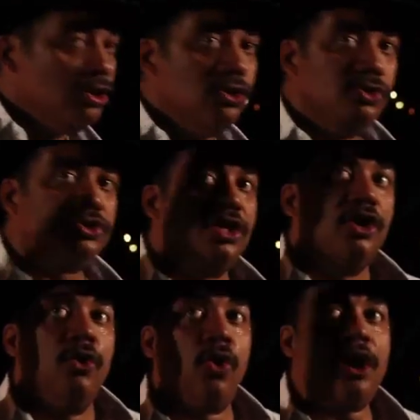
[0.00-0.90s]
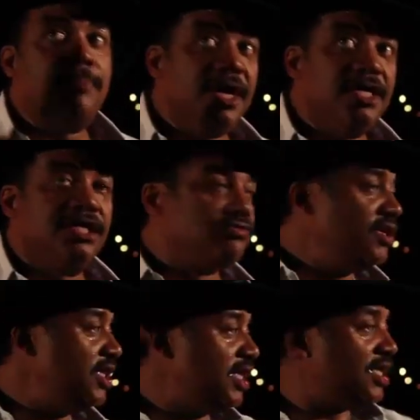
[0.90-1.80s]
whose orbit is
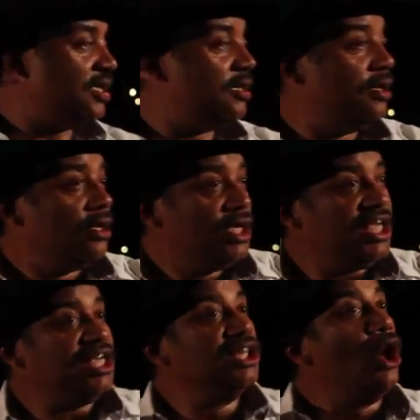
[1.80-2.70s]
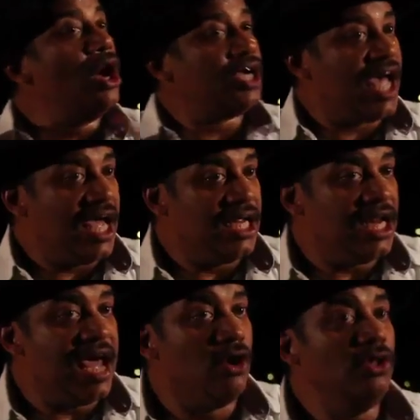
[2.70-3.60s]
really
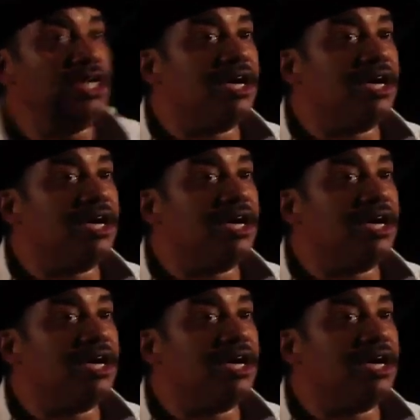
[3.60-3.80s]
elongated and only